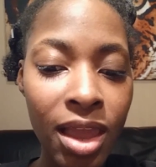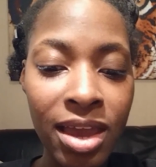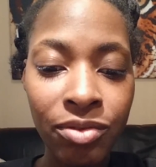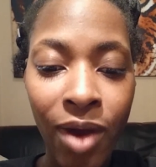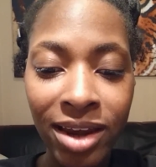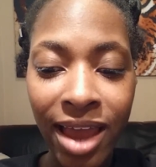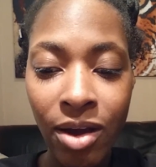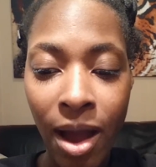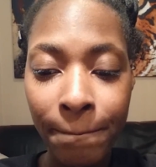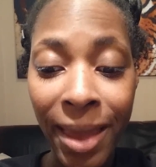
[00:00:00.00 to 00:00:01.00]
And right now
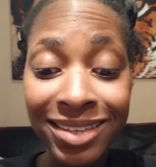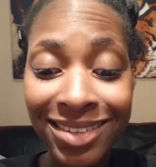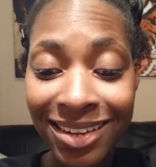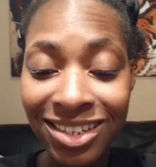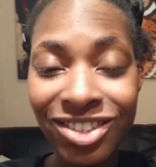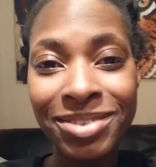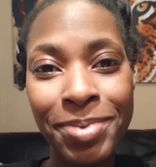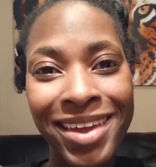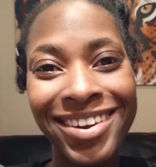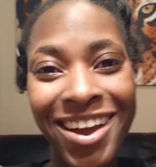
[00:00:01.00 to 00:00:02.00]
I'm basically just
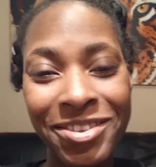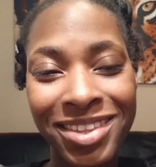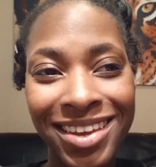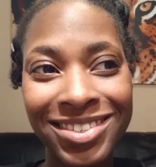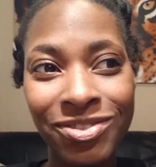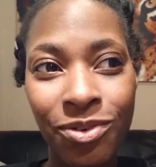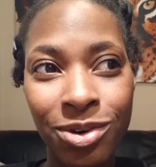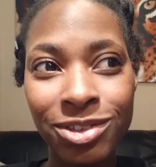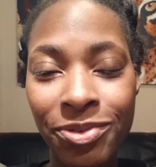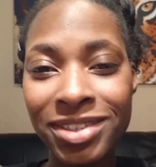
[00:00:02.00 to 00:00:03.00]
planning out things for
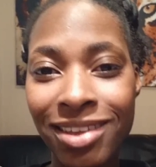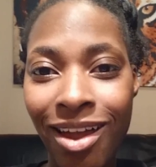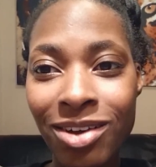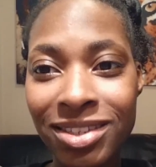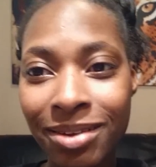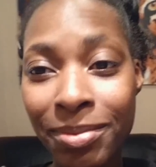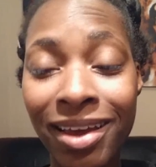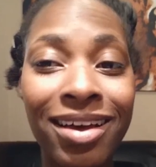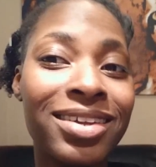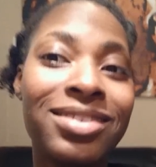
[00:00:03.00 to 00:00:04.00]
Teresa Lawson
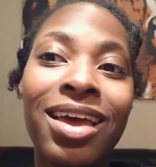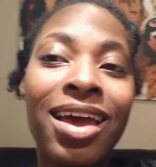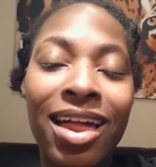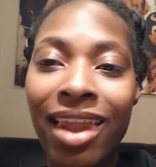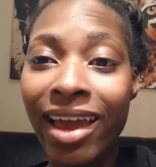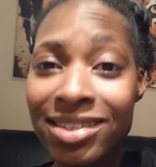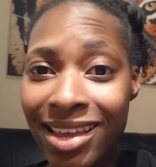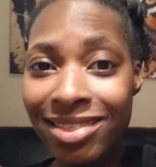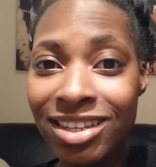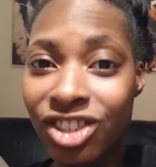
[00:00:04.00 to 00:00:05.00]
because, like I
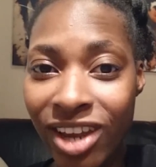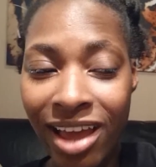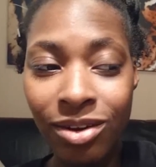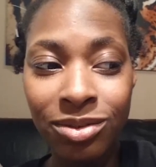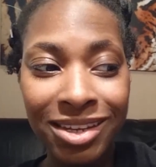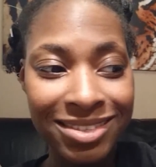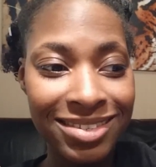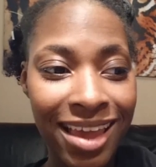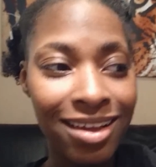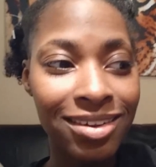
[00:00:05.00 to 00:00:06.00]
said, this channel doesn't
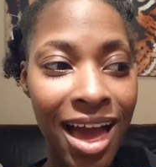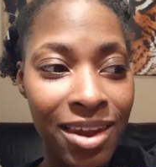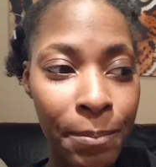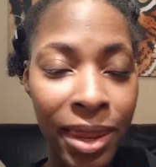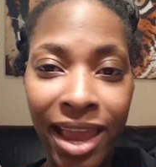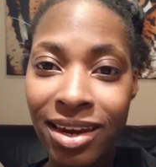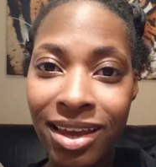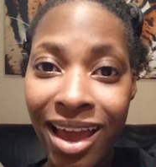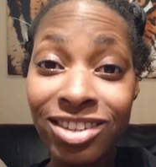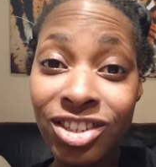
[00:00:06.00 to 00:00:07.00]
take a lot of
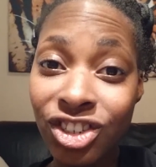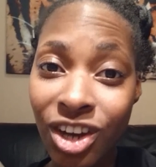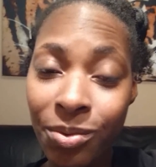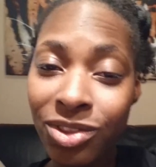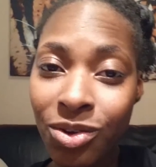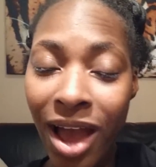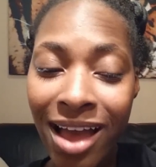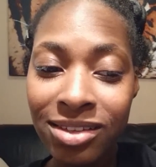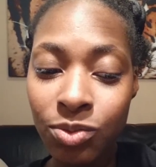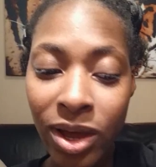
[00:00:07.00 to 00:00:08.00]
planning. I just share with you
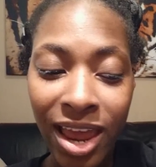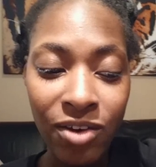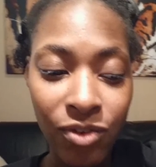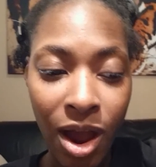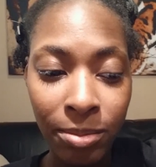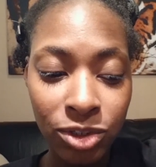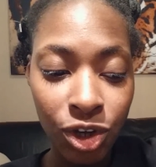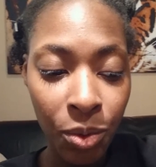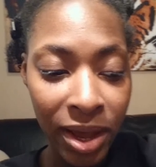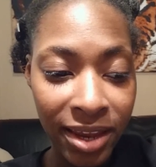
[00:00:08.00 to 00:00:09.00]
guys whatever I'm
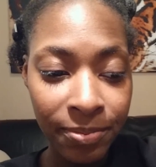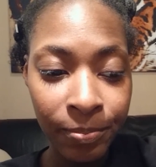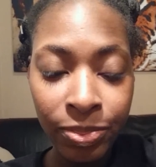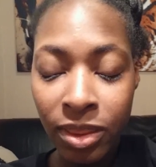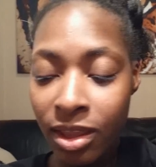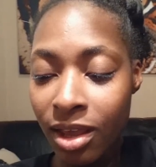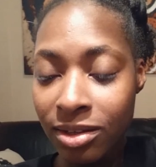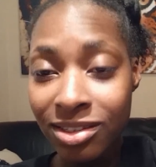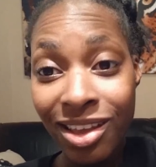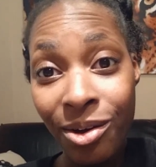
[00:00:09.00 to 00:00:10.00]
doing.
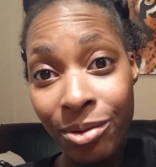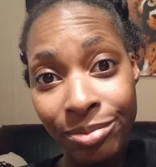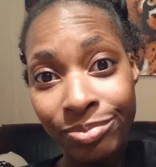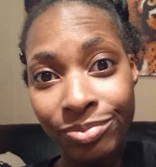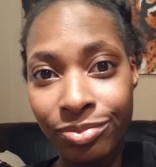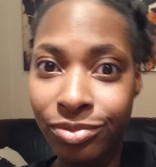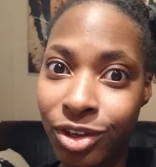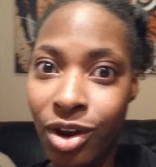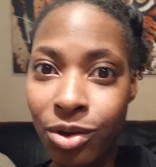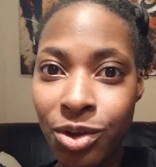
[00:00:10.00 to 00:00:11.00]
So,
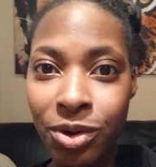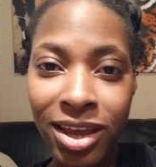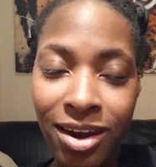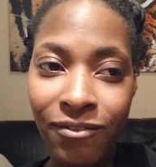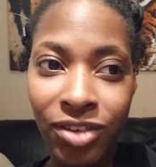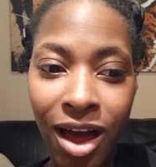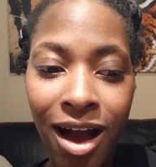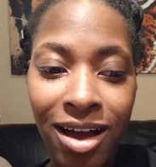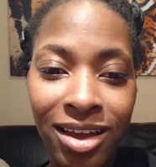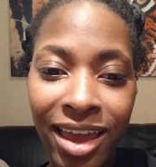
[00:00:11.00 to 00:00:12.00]
you know, you'll get a
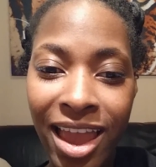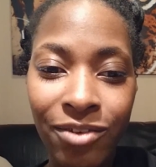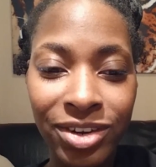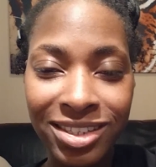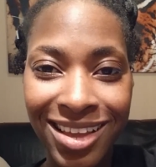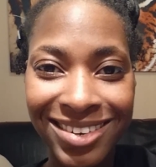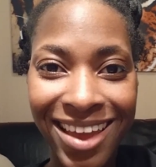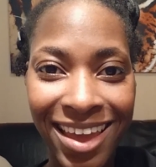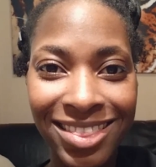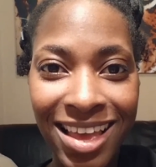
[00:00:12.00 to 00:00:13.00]
vlog every
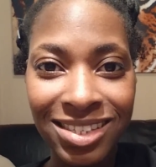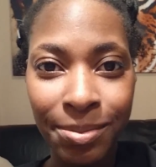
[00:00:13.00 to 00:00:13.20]
Sunday. That's